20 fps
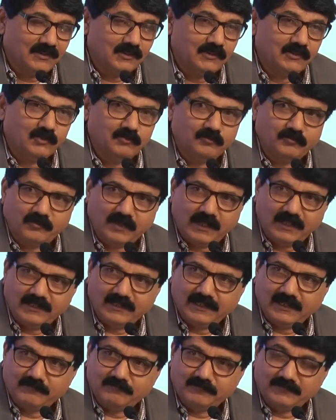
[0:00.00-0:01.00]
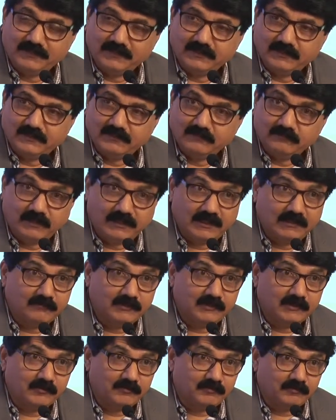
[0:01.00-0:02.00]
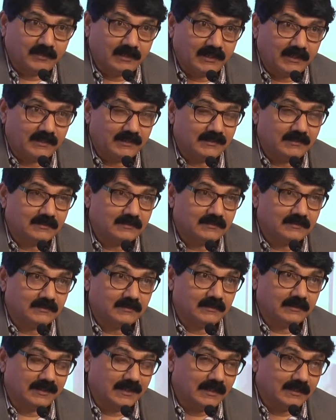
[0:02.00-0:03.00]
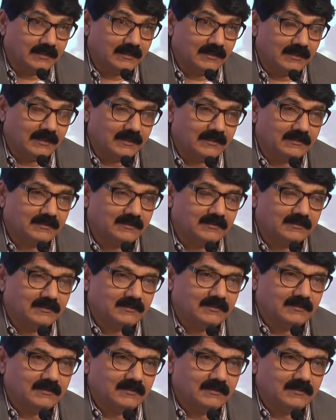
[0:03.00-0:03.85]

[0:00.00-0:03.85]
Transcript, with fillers: You fly every, whenever you fly in an airline,